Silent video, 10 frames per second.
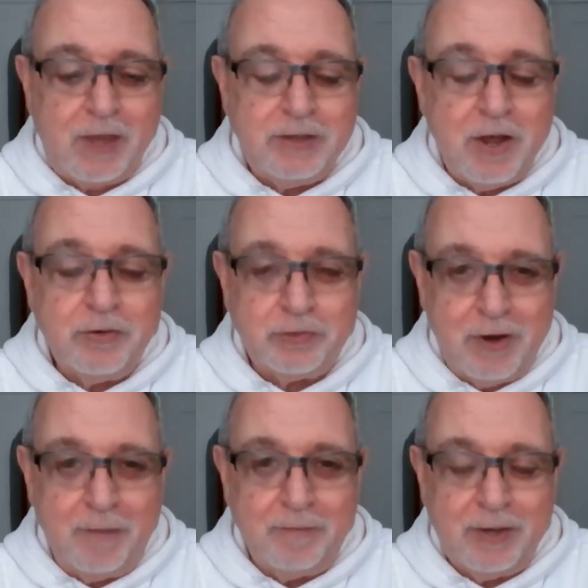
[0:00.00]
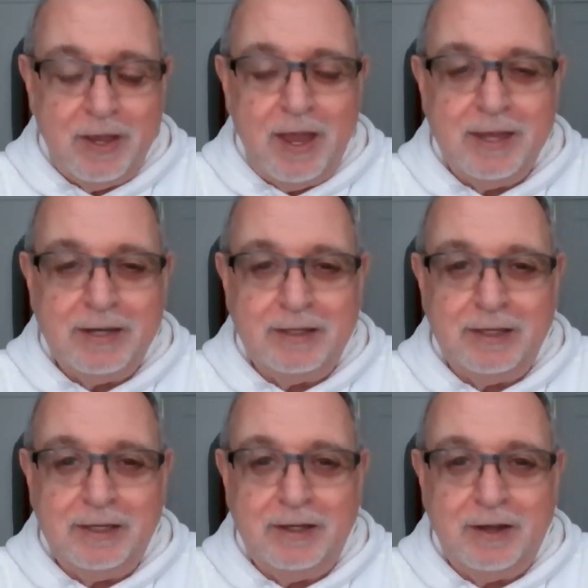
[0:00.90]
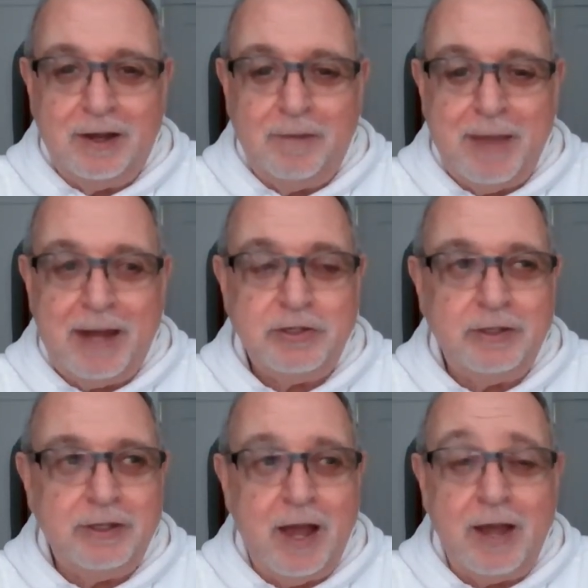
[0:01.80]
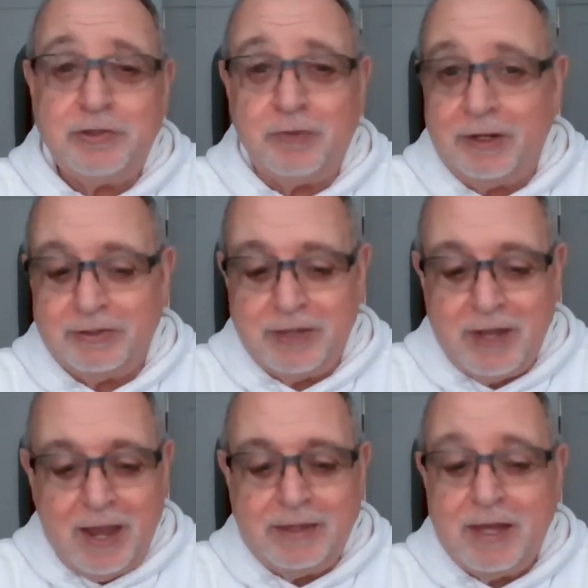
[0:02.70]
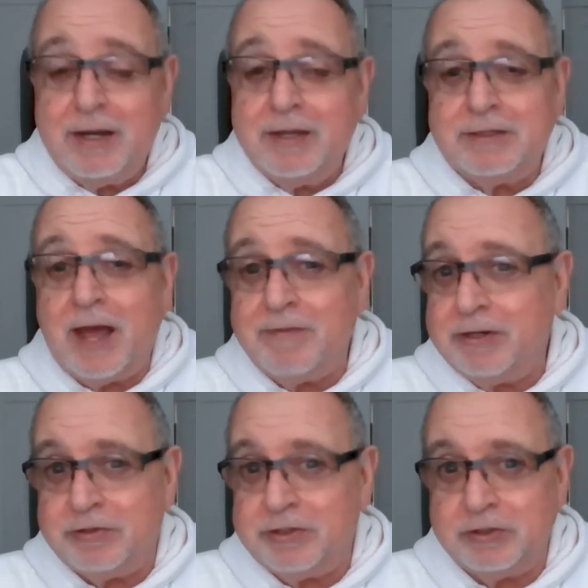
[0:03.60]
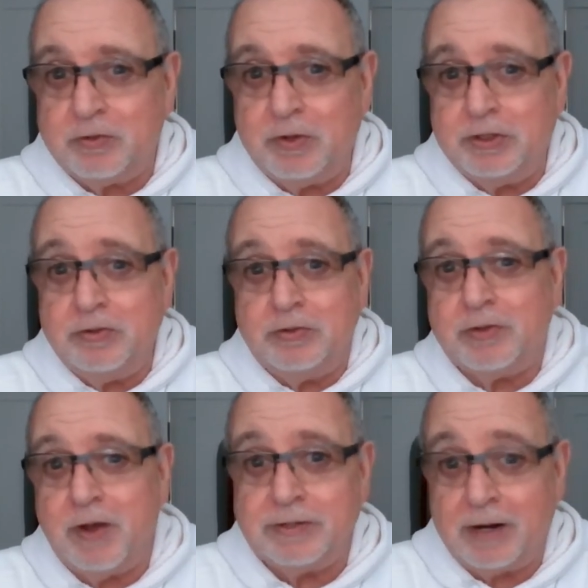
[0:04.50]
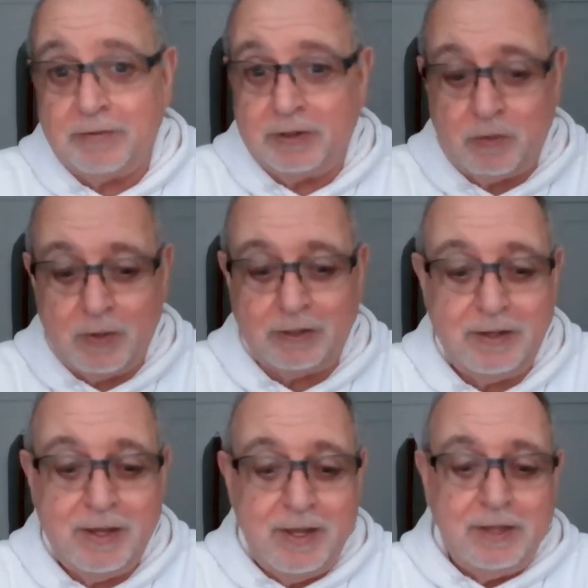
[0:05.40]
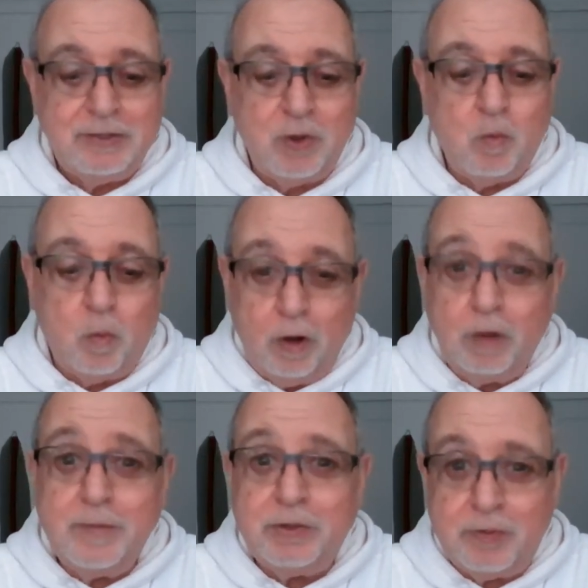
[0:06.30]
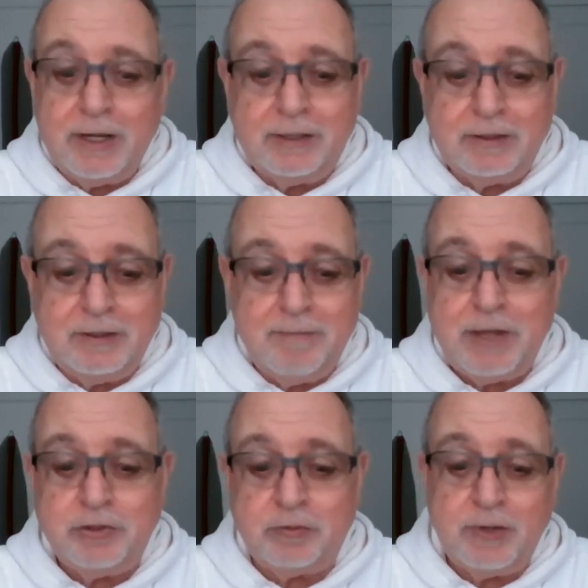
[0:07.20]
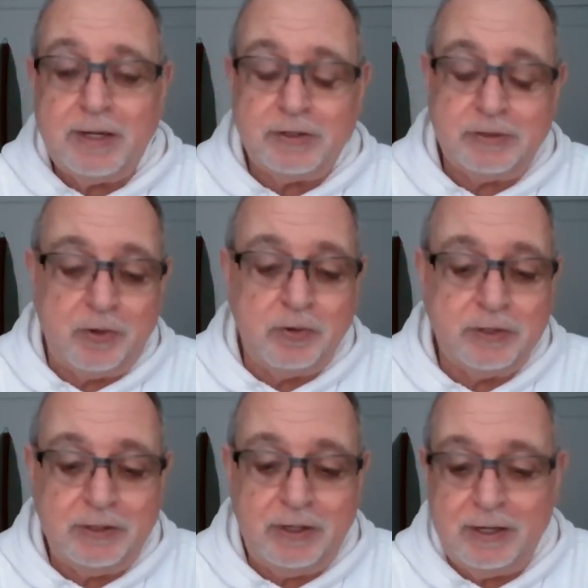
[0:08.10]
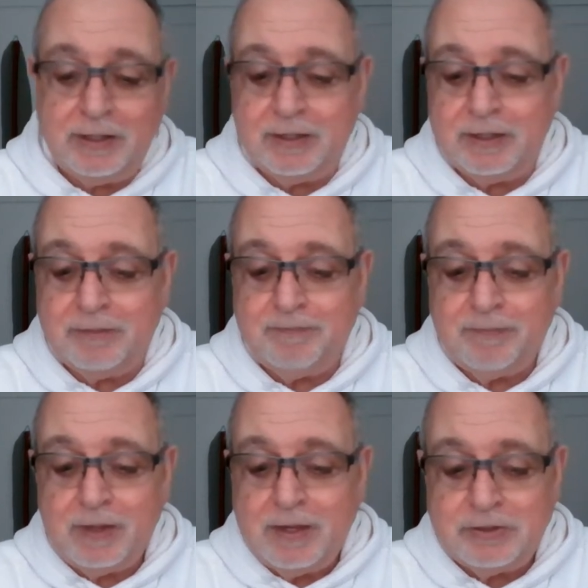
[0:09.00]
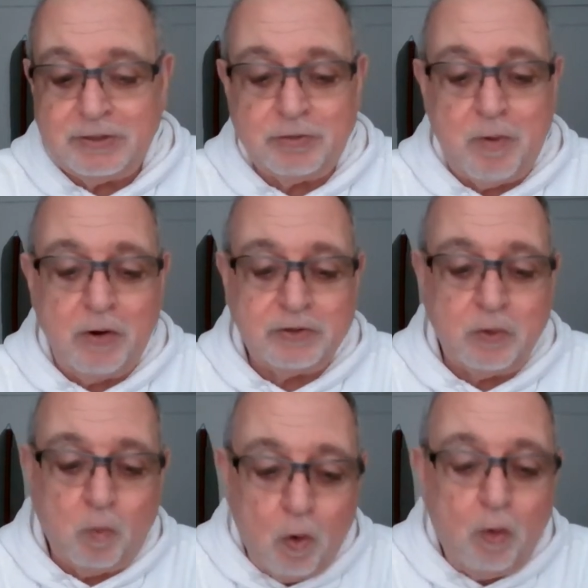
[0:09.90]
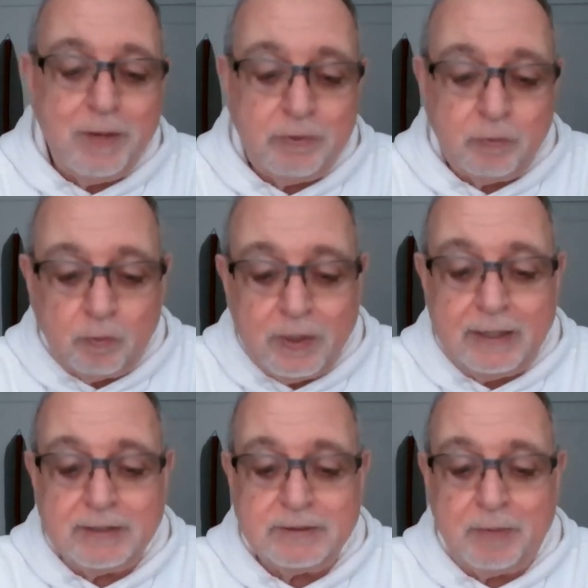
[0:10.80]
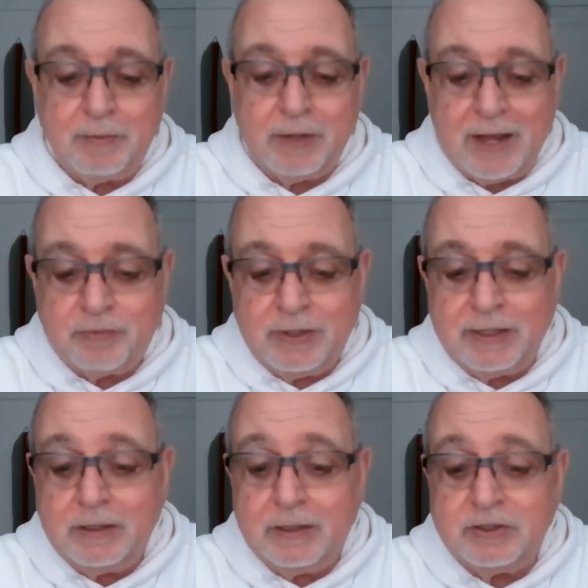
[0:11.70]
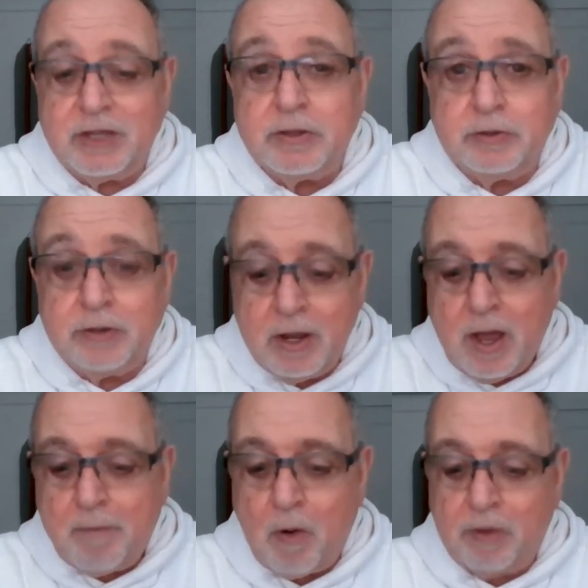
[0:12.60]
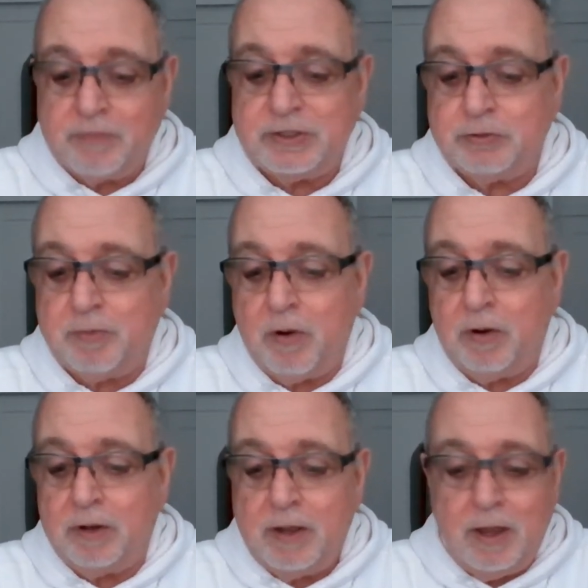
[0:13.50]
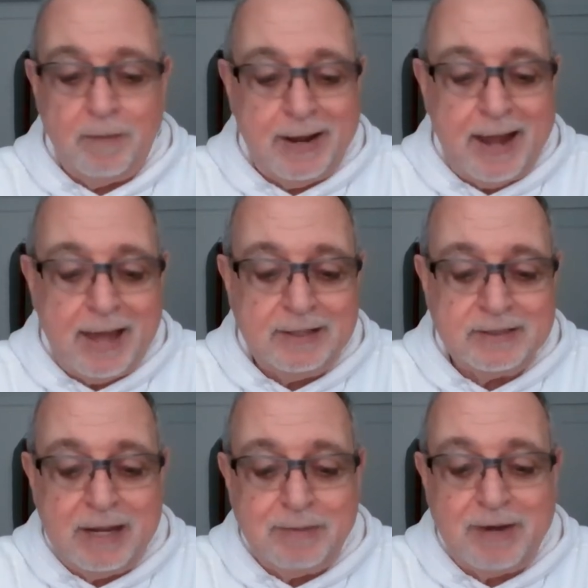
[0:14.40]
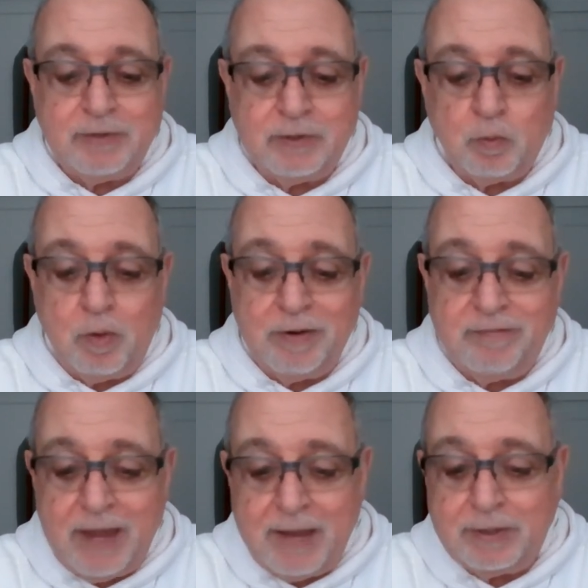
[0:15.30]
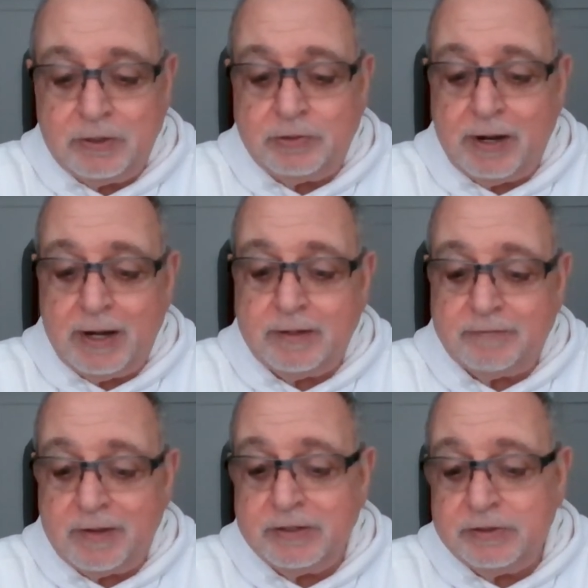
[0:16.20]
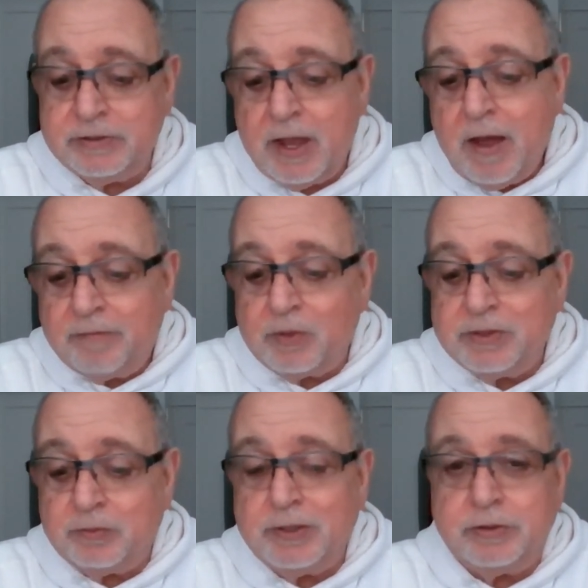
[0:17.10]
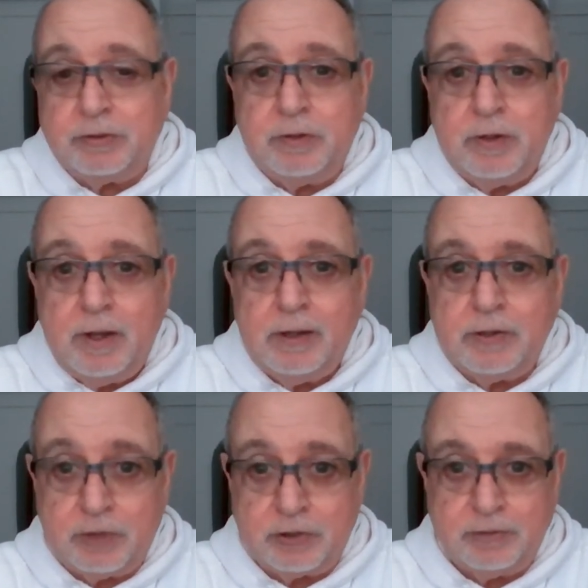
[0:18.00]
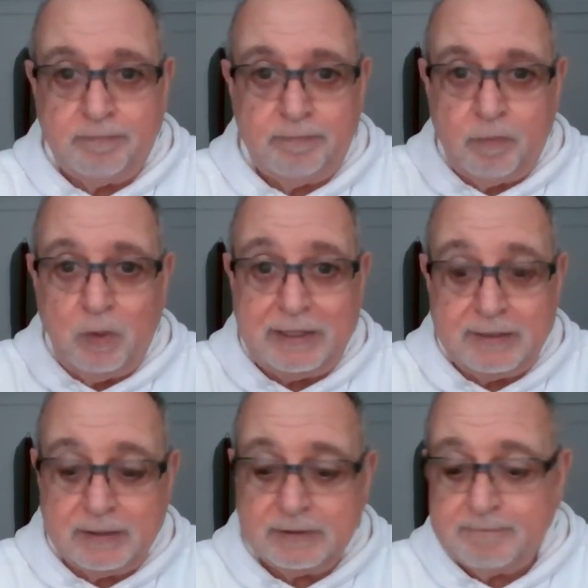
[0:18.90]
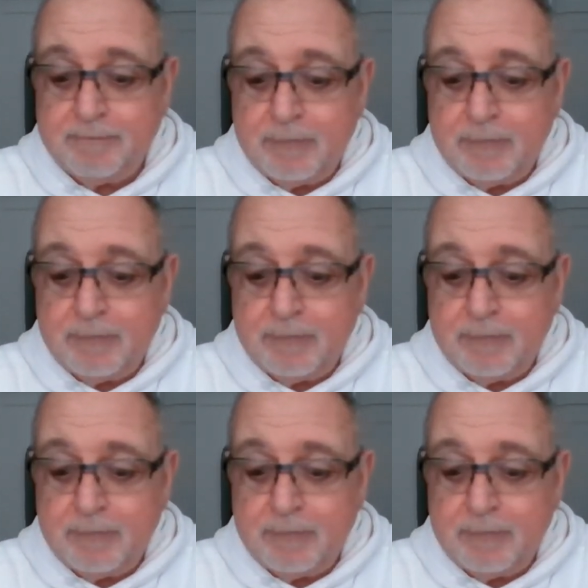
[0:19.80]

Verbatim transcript: Donald Trump in the uh, managing the ice rinks. And that is kind of an interesting story too, so I'll tell it really quickly. So Wollman Rink, the major rink, I suppose, in, in um, Central Park. So Wollman Rink is a public ice rink in the southern part of Central Park, uh, Manhattan. It's named after the Wollman family who donated the funds for its original construction, Wiki says.